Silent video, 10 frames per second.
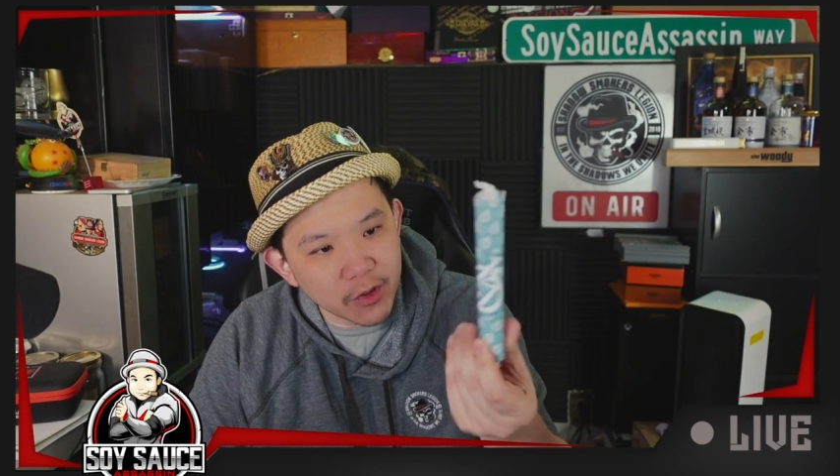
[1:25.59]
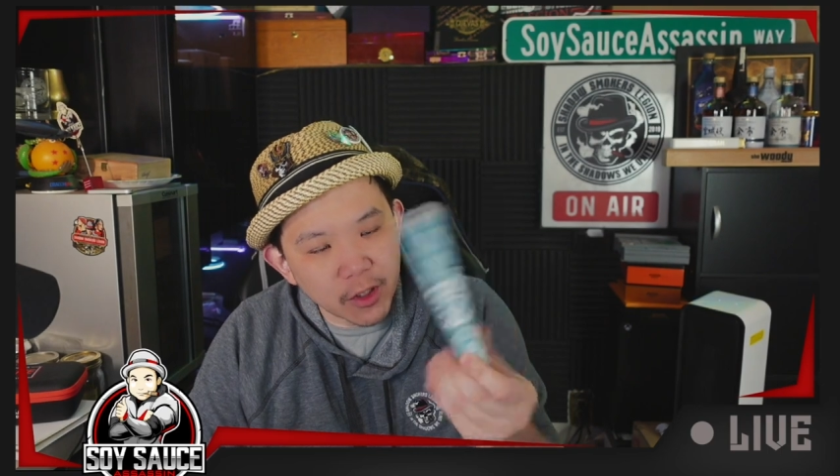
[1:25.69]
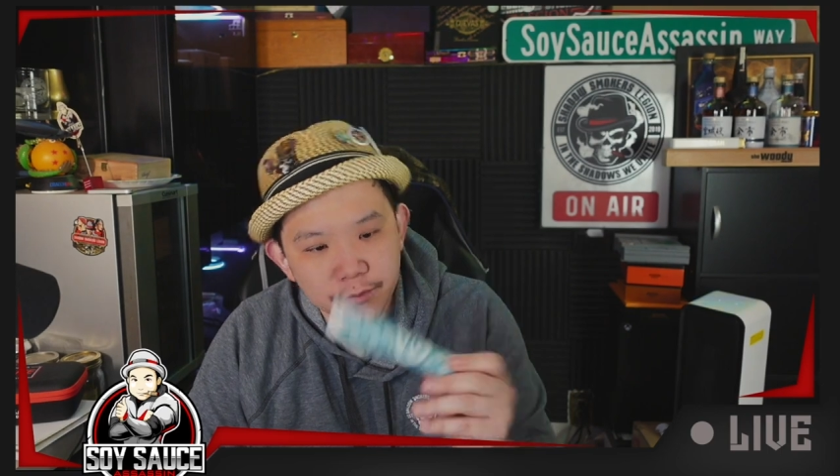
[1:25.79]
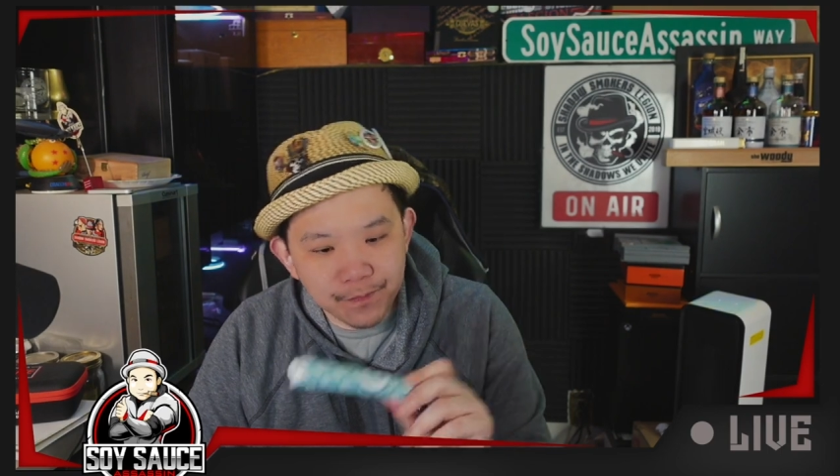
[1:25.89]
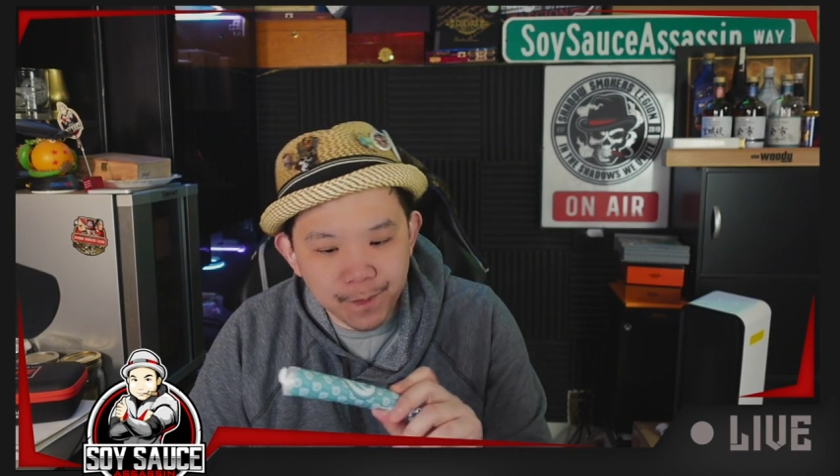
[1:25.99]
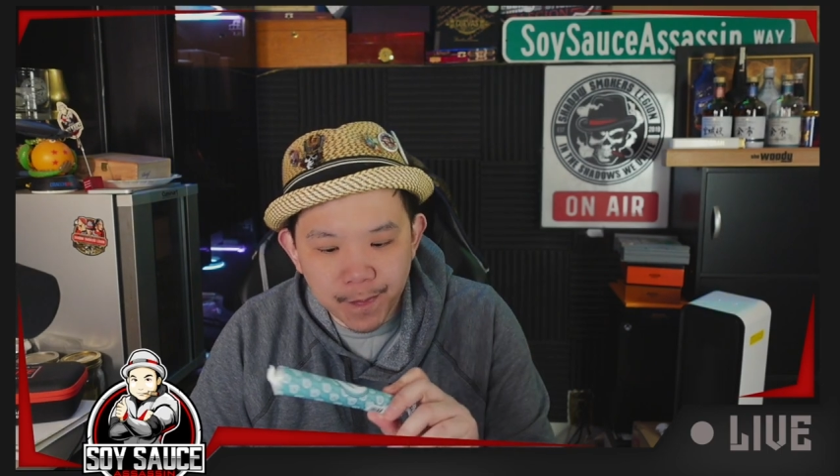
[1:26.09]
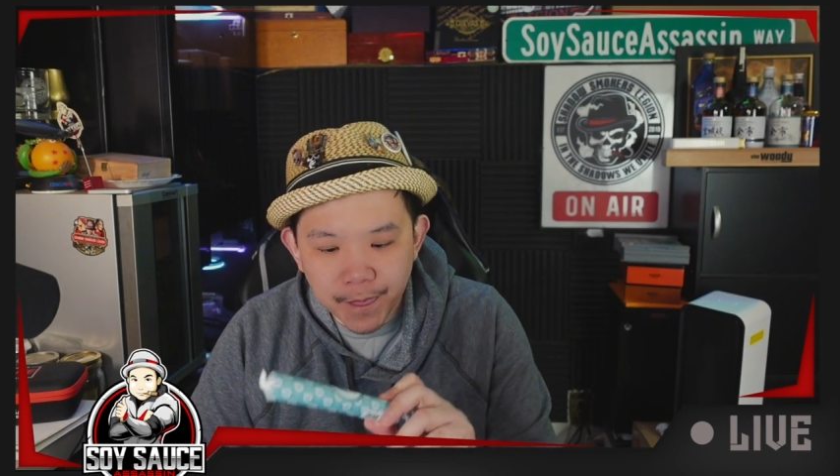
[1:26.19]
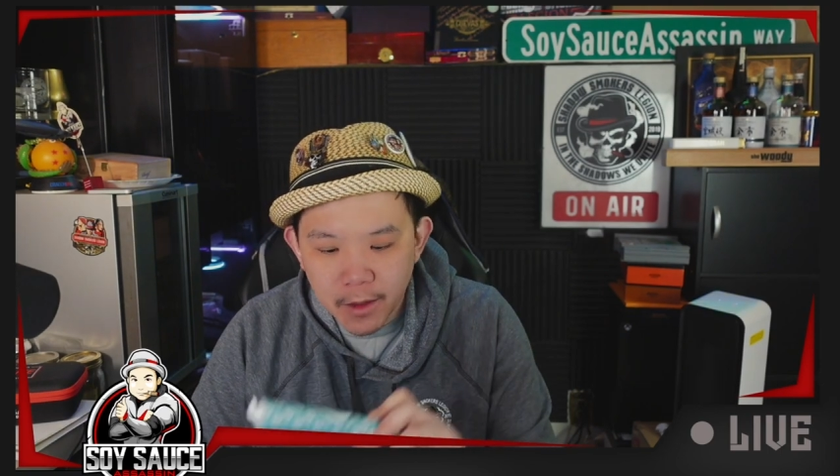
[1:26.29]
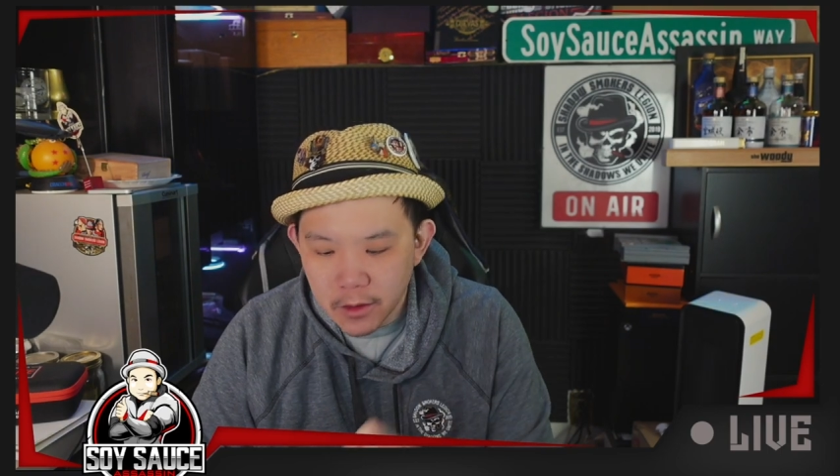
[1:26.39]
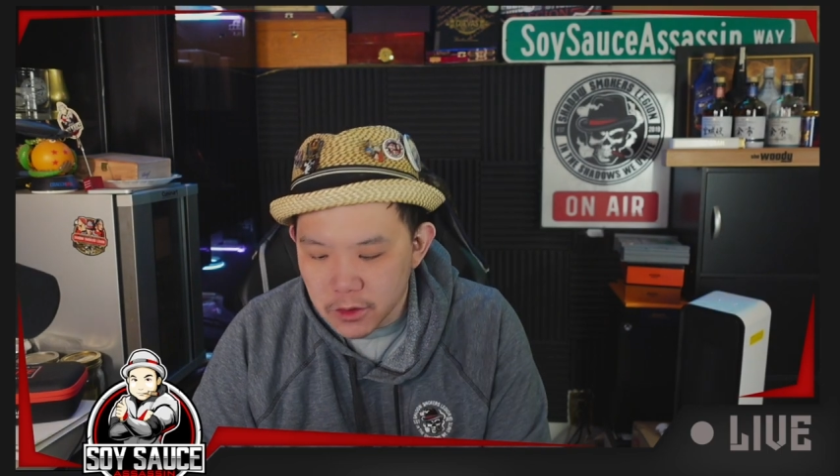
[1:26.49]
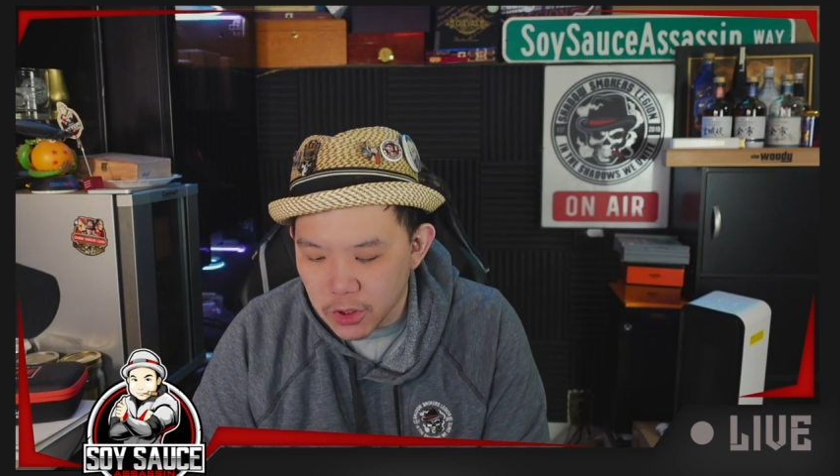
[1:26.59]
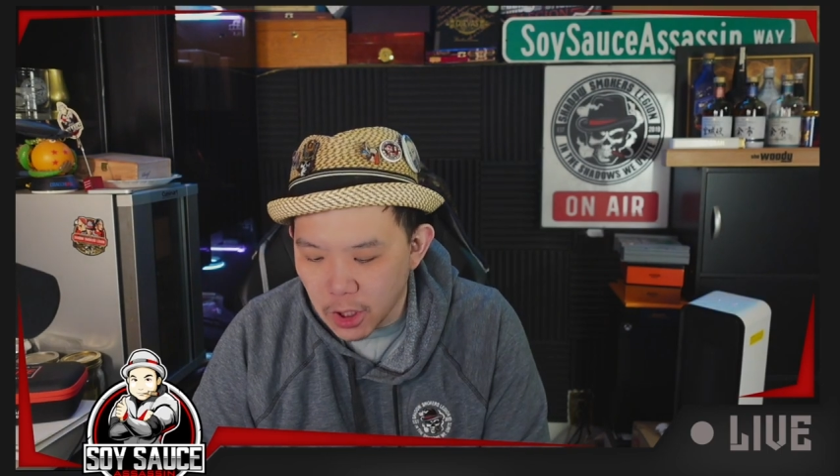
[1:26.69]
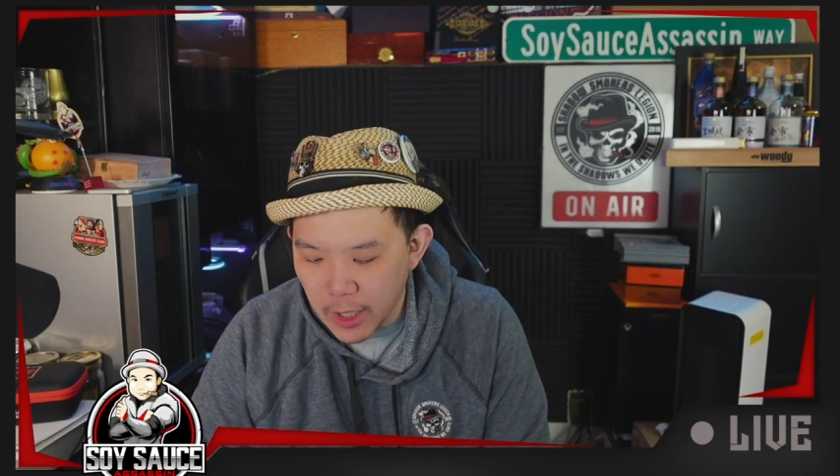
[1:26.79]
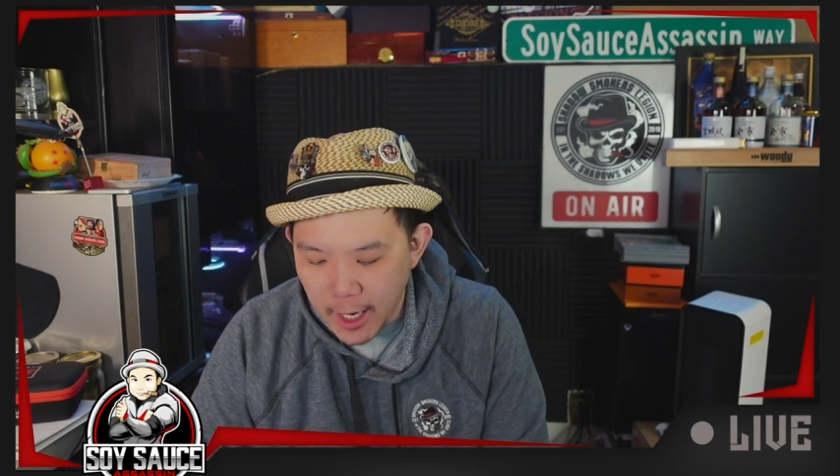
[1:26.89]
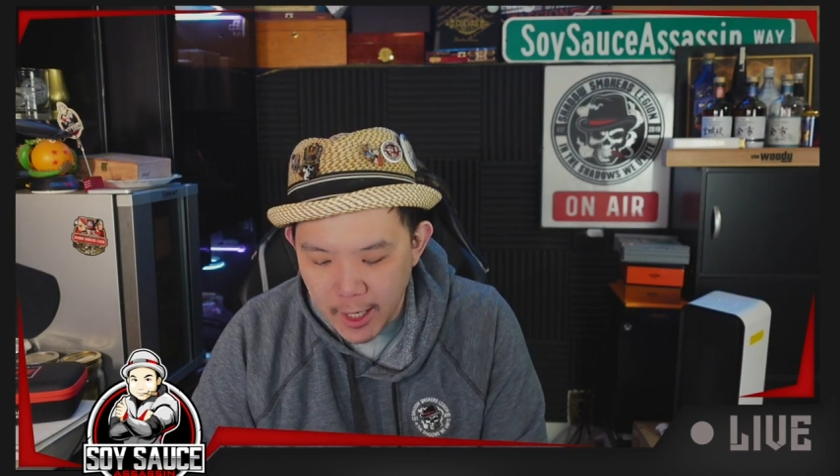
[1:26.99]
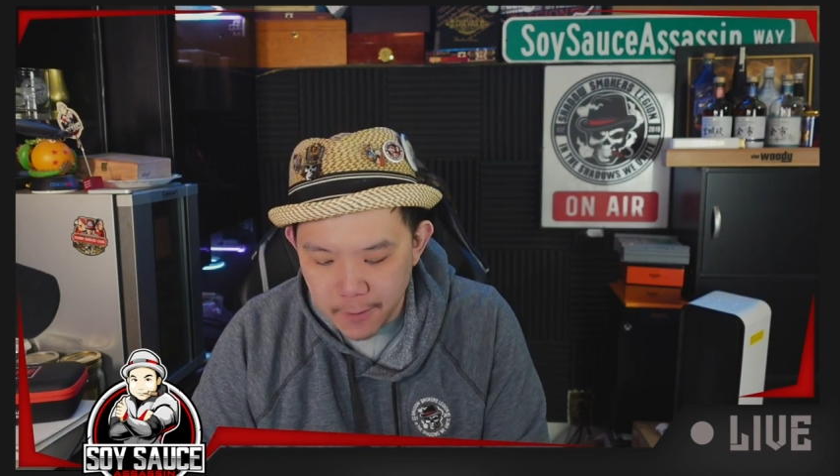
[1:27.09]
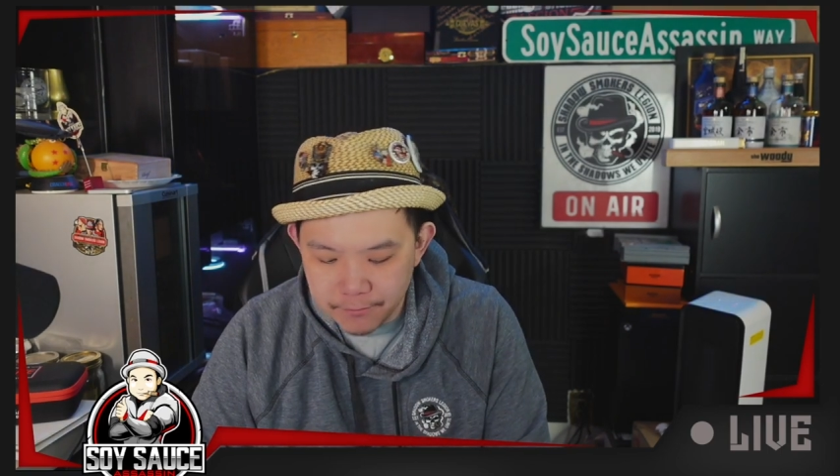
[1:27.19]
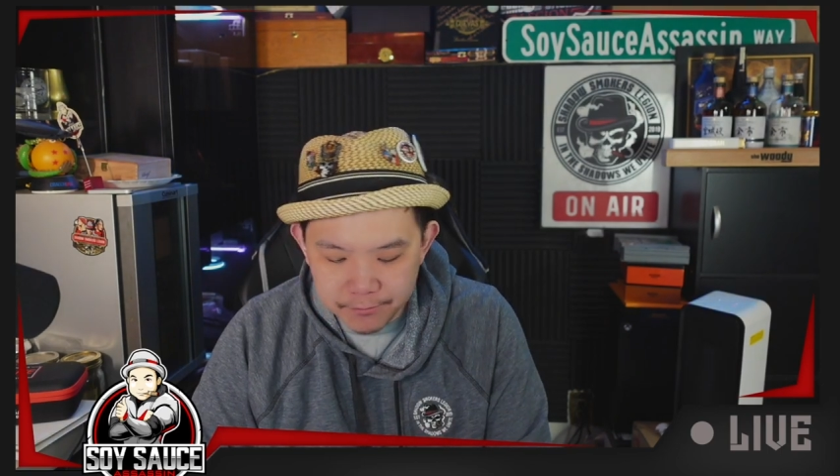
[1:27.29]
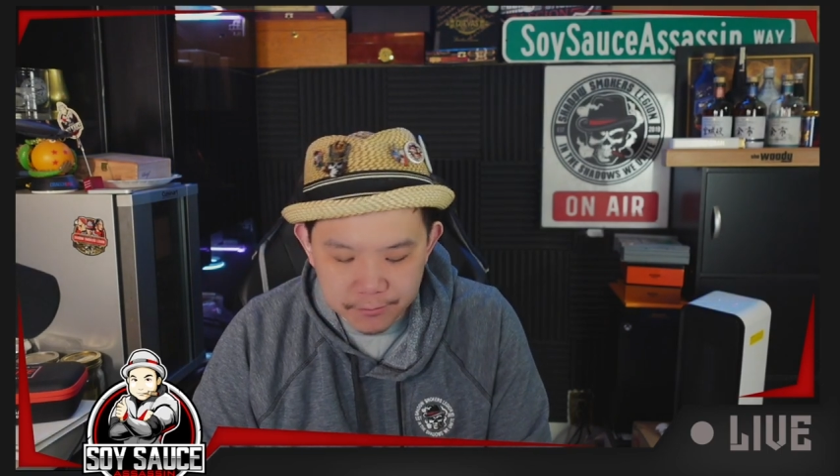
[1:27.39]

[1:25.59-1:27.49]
go. So um,